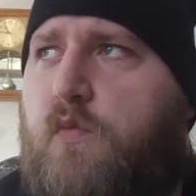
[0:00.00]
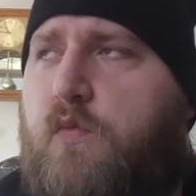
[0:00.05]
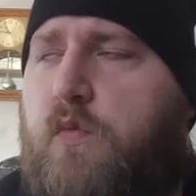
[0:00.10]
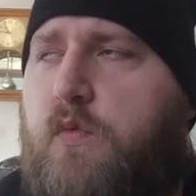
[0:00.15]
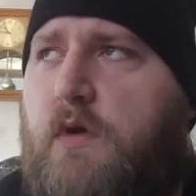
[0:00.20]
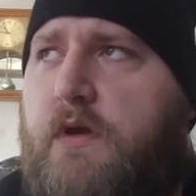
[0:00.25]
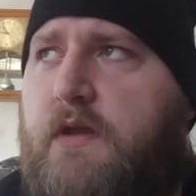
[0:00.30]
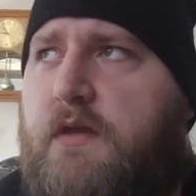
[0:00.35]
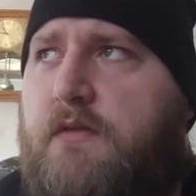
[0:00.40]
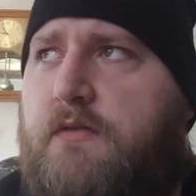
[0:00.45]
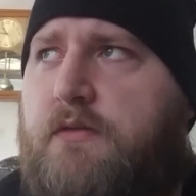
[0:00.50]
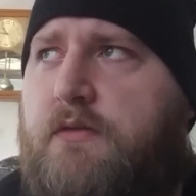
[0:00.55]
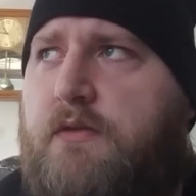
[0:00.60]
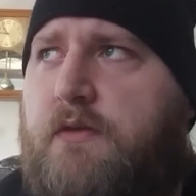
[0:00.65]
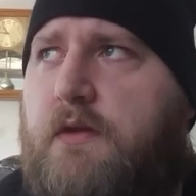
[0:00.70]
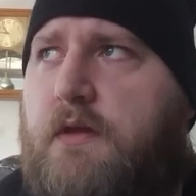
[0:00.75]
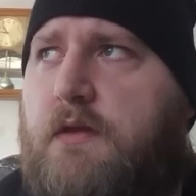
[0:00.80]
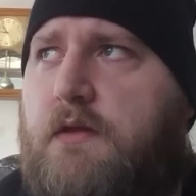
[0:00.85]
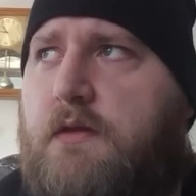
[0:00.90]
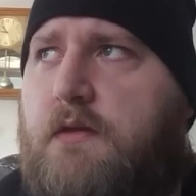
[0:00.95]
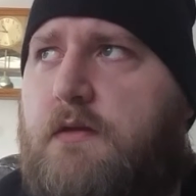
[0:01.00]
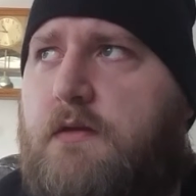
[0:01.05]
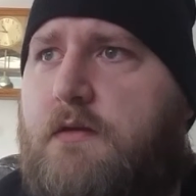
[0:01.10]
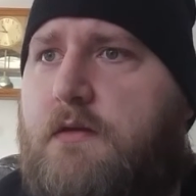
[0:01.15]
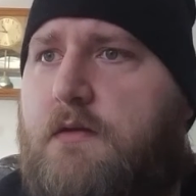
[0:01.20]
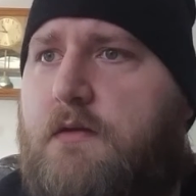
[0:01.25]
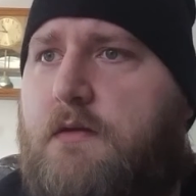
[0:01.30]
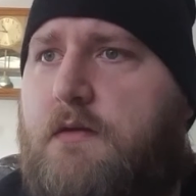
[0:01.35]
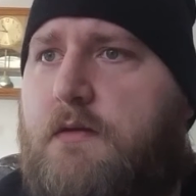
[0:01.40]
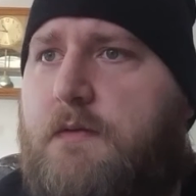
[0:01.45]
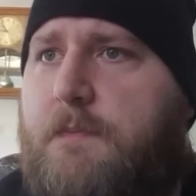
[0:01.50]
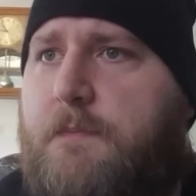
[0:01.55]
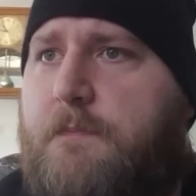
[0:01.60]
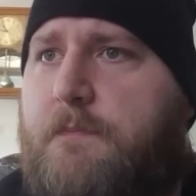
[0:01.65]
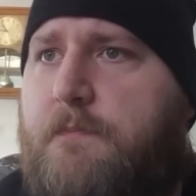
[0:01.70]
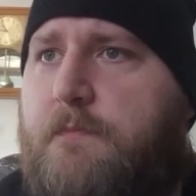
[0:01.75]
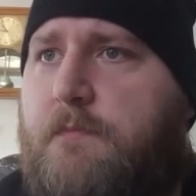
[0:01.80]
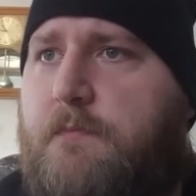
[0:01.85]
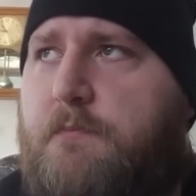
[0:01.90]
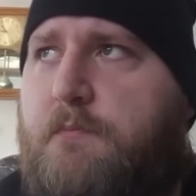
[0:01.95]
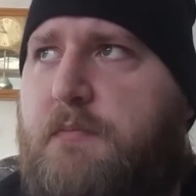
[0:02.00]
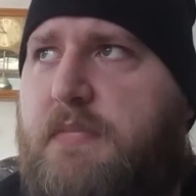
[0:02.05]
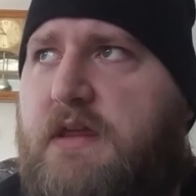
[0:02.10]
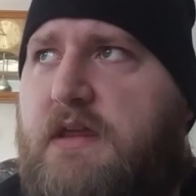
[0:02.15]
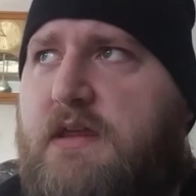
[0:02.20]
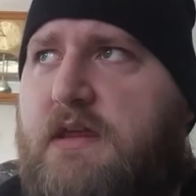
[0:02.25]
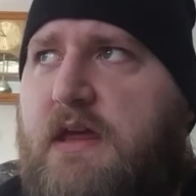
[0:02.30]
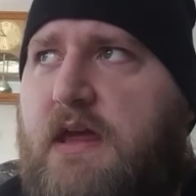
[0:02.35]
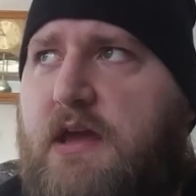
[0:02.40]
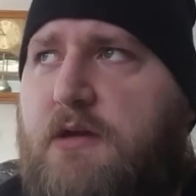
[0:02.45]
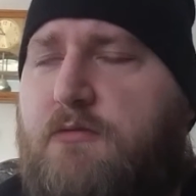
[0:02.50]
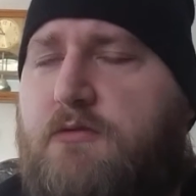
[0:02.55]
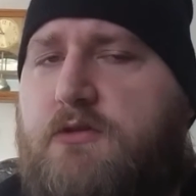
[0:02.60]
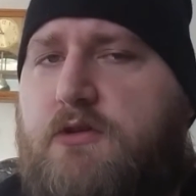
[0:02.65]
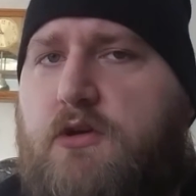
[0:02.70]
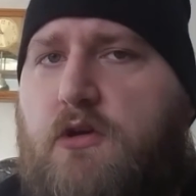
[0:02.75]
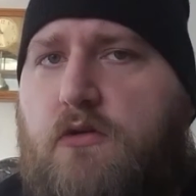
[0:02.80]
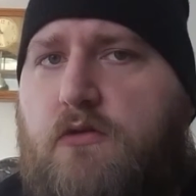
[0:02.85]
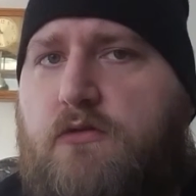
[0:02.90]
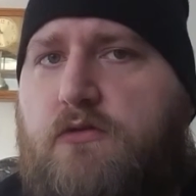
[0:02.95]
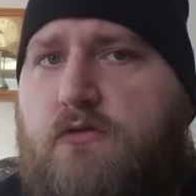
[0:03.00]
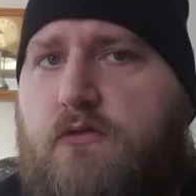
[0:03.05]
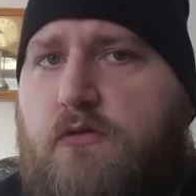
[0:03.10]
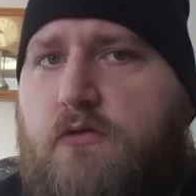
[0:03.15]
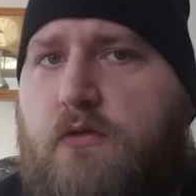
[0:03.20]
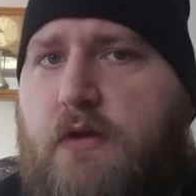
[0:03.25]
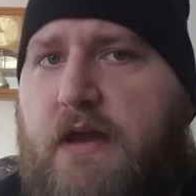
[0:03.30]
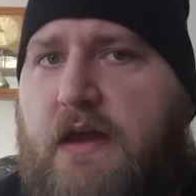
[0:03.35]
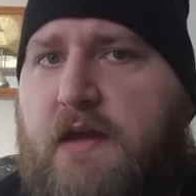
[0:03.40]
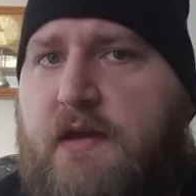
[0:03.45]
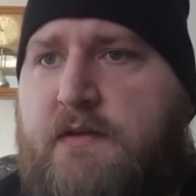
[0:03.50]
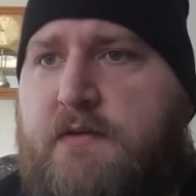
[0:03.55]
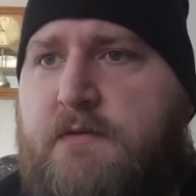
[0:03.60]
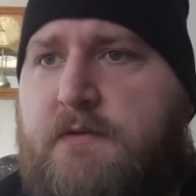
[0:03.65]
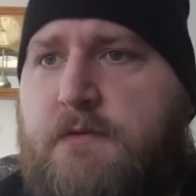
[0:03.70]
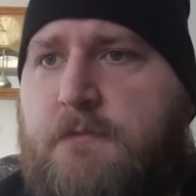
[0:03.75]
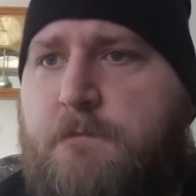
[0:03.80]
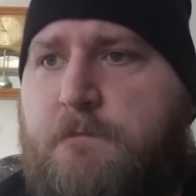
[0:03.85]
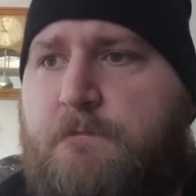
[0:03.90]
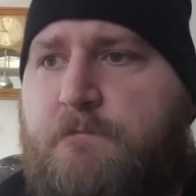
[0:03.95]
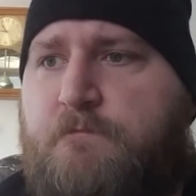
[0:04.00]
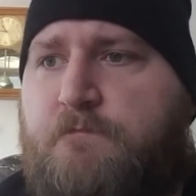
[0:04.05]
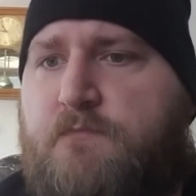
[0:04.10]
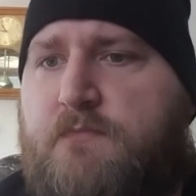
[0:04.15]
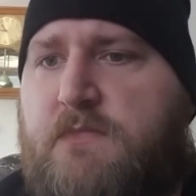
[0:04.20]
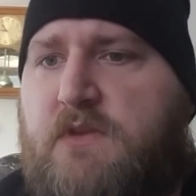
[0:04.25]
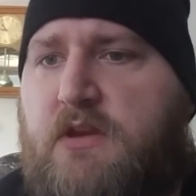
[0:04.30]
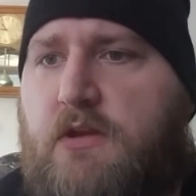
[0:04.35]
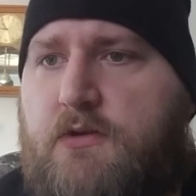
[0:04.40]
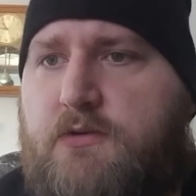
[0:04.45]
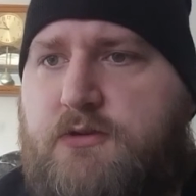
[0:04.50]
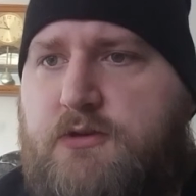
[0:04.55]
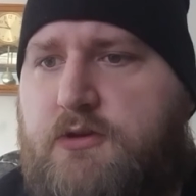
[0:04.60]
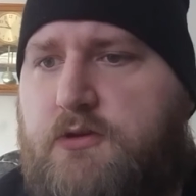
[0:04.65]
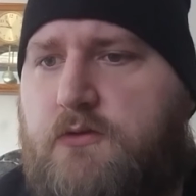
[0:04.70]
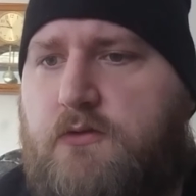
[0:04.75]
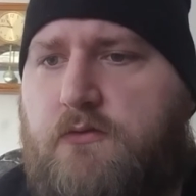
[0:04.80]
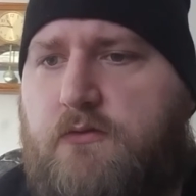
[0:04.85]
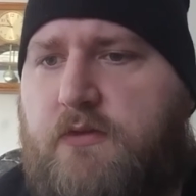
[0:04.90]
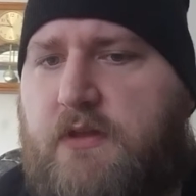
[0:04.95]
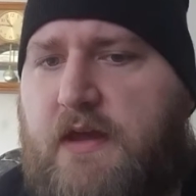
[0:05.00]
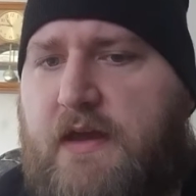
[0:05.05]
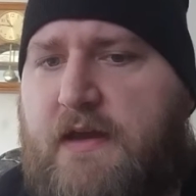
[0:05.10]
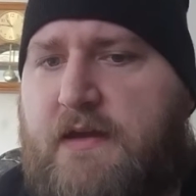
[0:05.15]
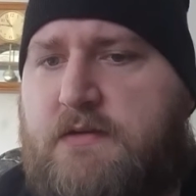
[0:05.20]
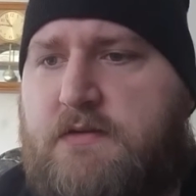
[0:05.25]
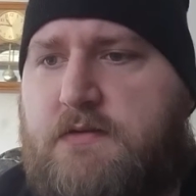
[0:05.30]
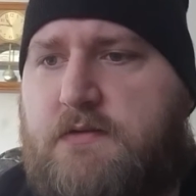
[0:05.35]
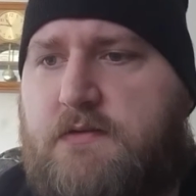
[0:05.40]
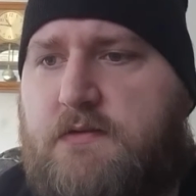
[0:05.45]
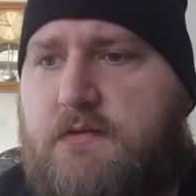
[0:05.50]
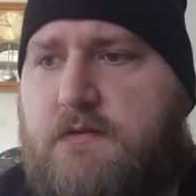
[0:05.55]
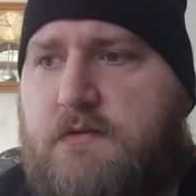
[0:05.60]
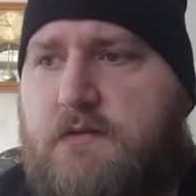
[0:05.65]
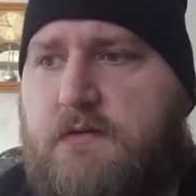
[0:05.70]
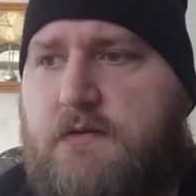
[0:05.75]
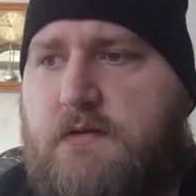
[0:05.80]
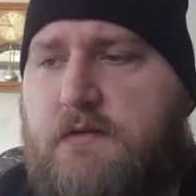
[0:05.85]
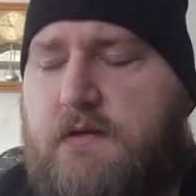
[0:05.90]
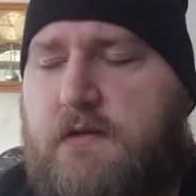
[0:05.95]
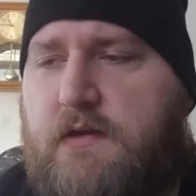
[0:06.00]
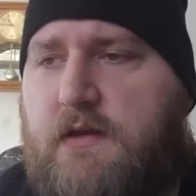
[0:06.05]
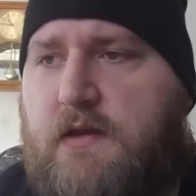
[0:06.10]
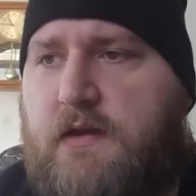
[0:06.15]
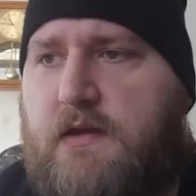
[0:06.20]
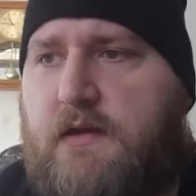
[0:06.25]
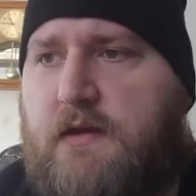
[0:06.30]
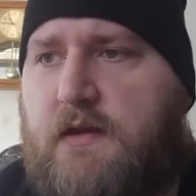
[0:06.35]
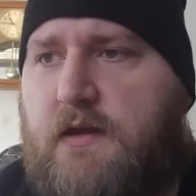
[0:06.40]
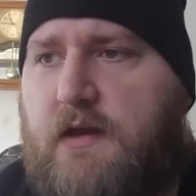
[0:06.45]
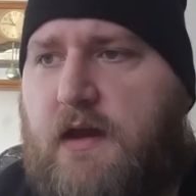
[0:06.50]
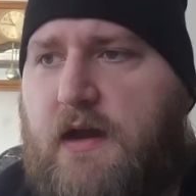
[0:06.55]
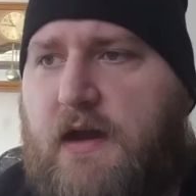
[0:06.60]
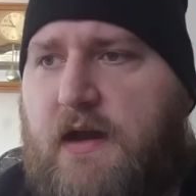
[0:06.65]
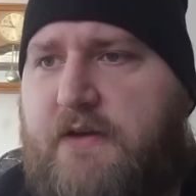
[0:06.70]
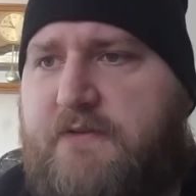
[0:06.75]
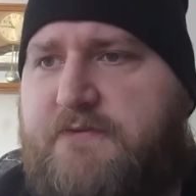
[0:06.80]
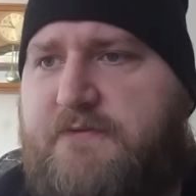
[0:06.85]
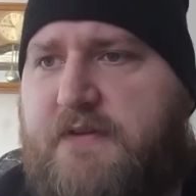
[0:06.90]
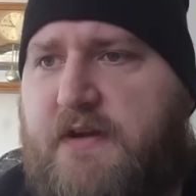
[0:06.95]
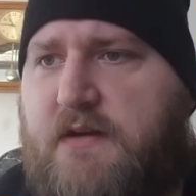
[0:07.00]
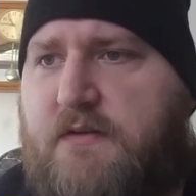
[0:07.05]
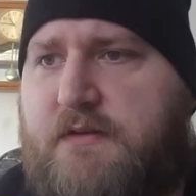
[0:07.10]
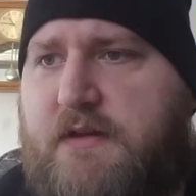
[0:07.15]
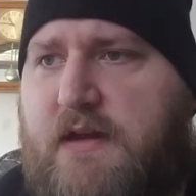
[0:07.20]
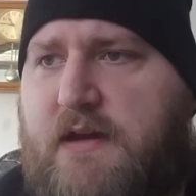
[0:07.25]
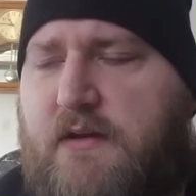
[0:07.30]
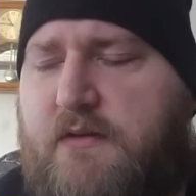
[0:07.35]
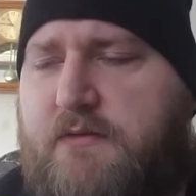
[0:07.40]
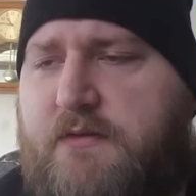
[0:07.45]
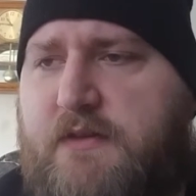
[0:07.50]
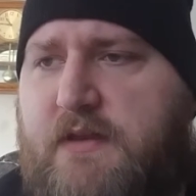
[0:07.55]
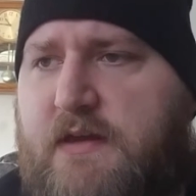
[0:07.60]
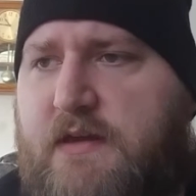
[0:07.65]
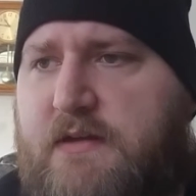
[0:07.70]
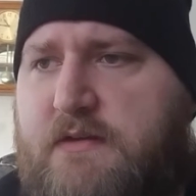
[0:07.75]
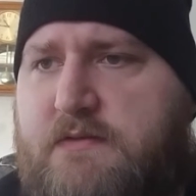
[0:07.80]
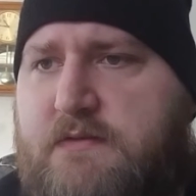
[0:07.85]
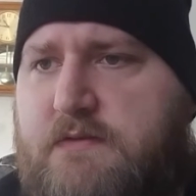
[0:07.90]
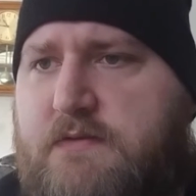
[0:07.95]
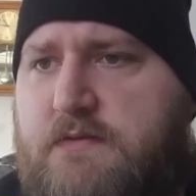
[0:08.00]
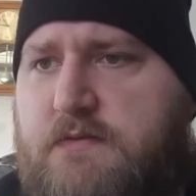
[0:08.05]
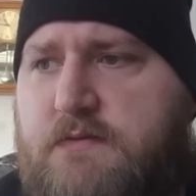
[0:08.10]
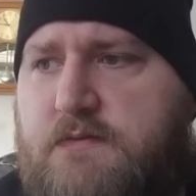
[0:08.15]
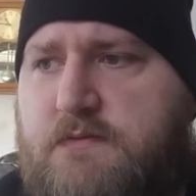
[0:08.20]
with being able to go through and do that, I found out that